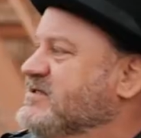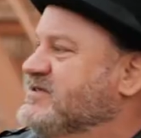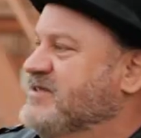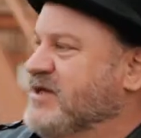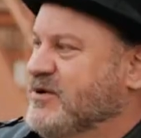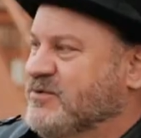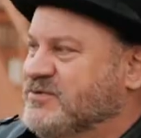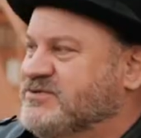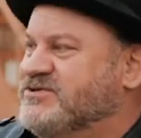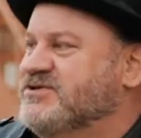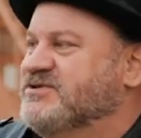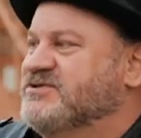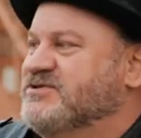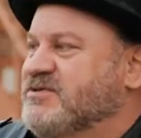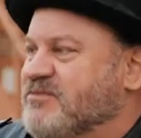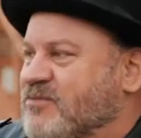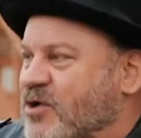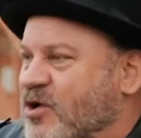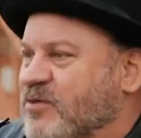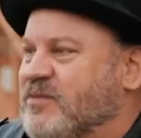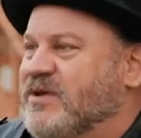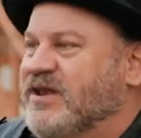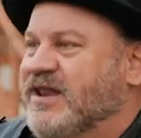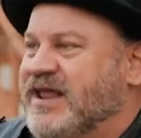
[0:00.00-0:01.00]
There was just a
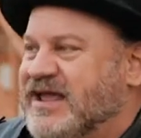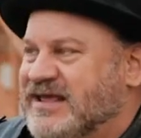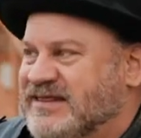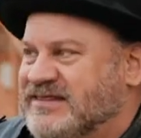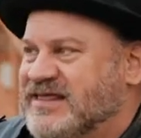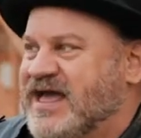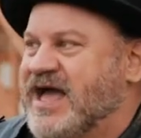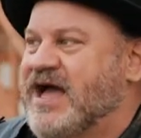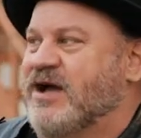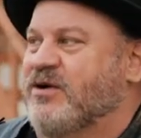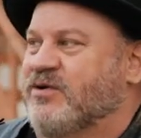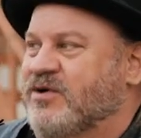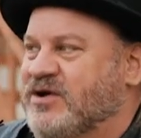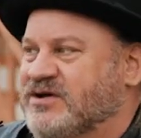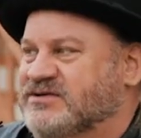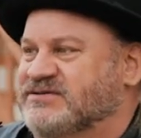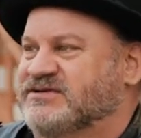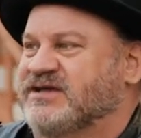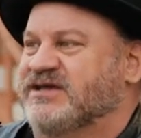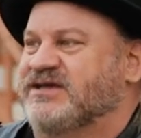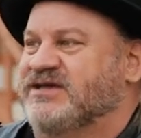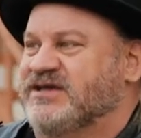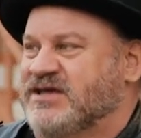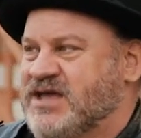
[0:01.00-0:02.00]
moment like that where I
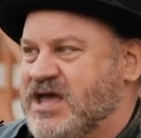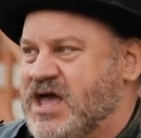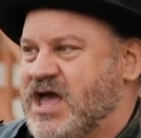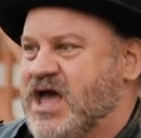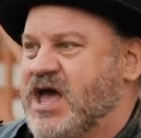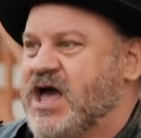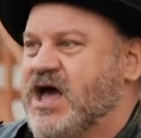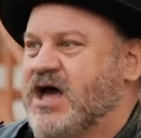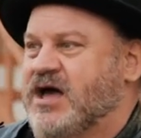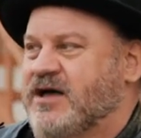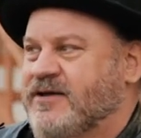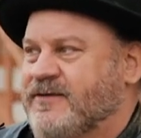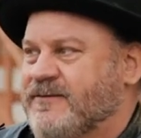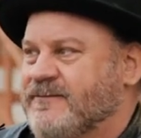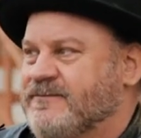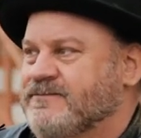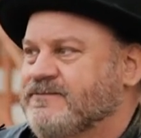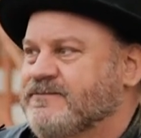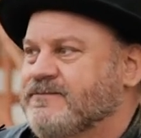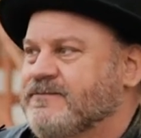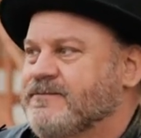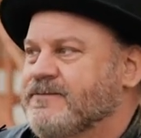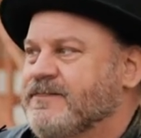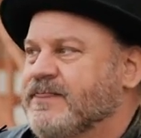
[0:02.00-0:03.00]
was like, yeah.
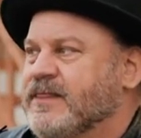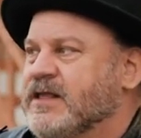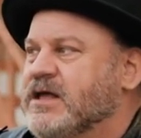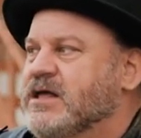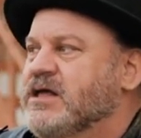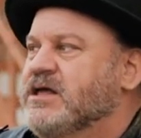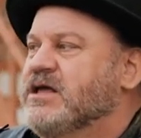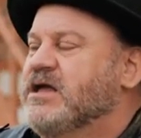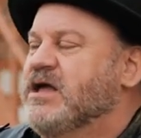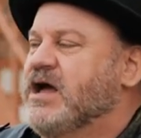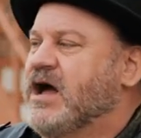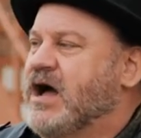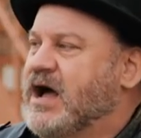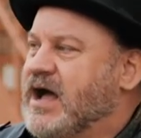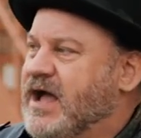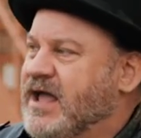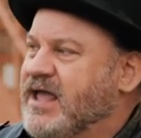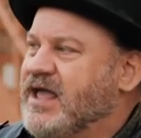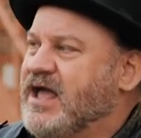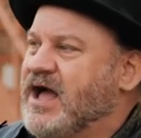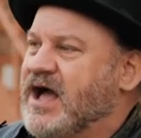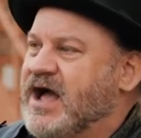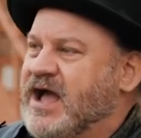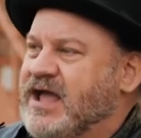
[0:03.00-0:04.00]

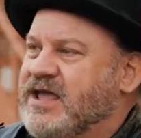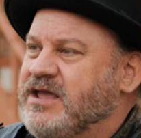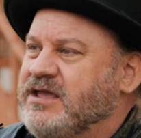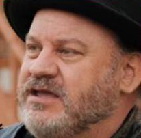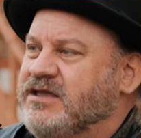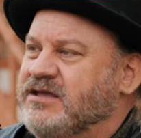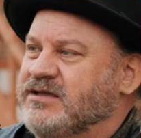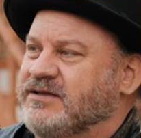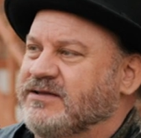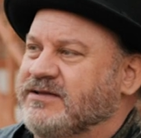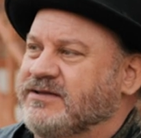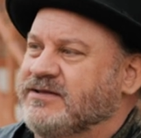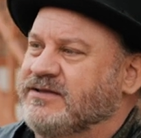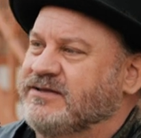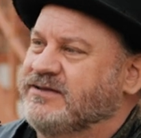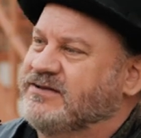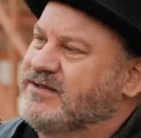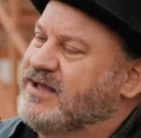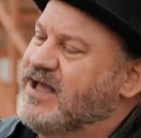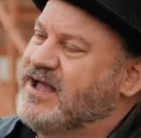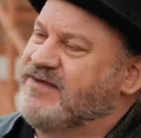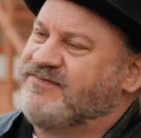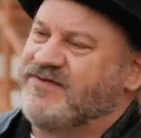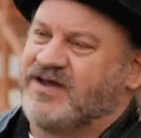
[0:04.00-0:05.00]

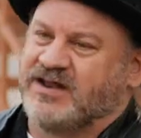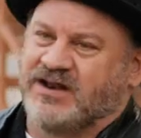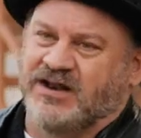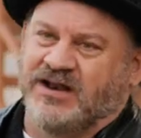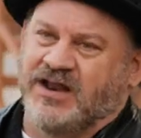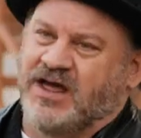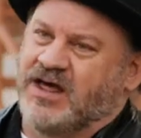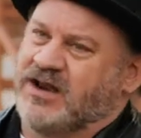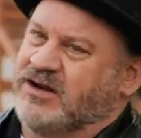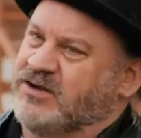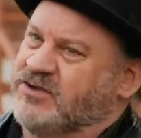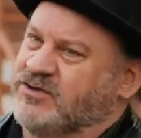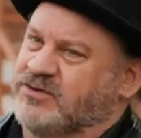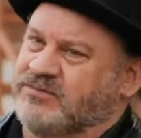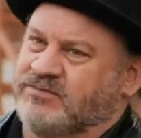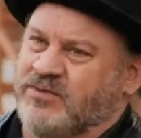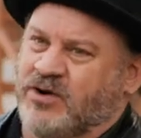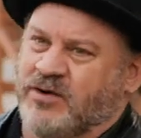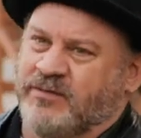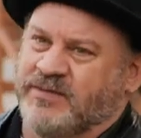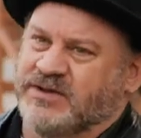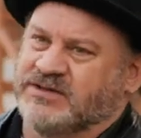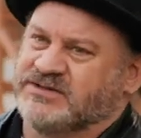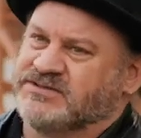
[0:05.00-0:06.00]
I've had a lot of good
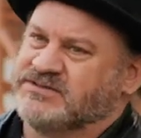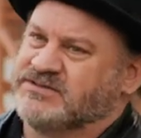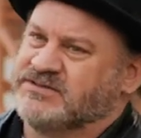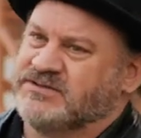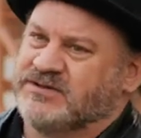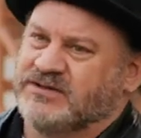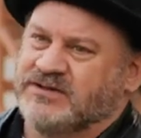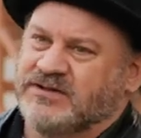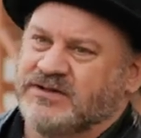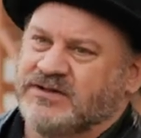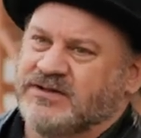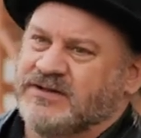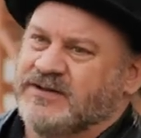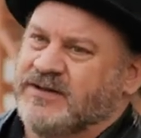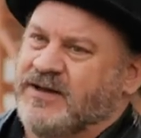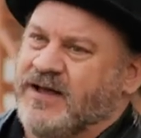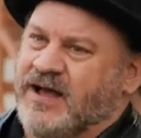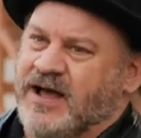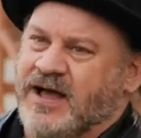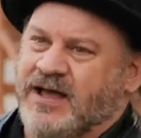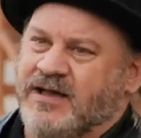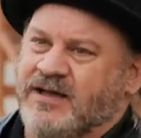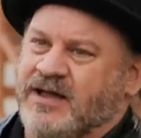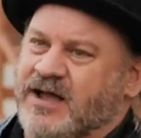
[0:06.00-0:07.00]
moments.
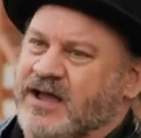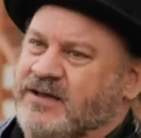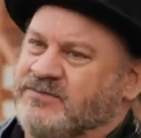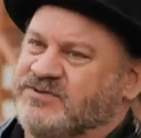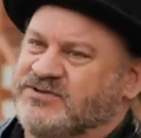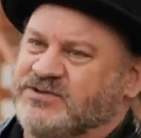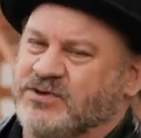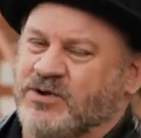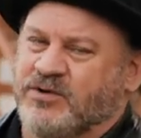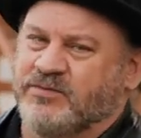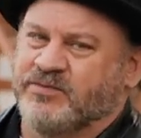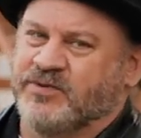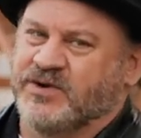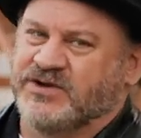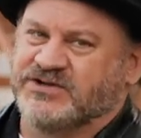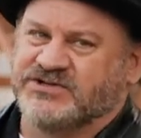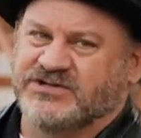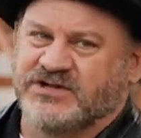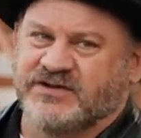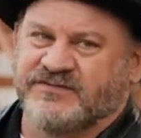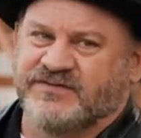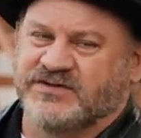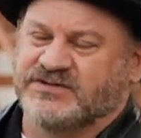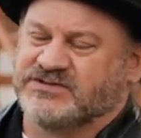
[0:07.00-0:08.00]
I'm so
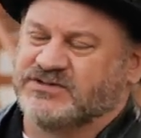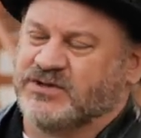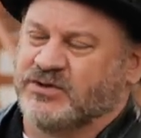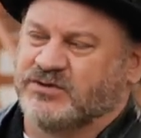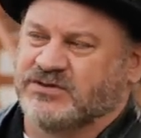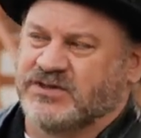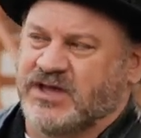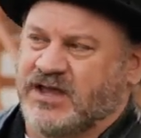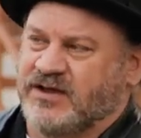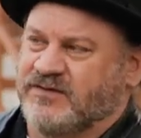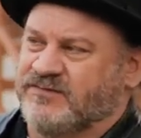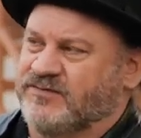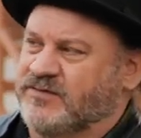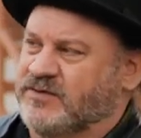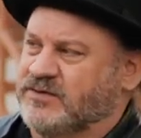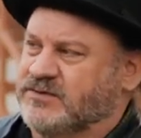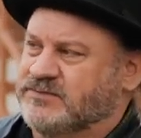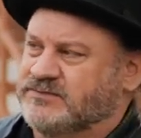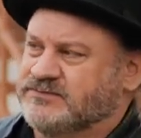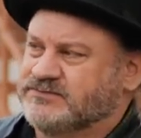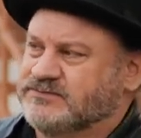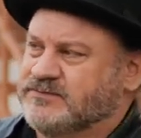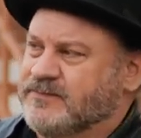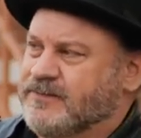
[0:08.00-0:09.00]
appreciative and so
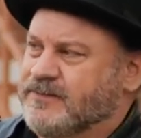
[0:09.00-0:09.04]
thankful.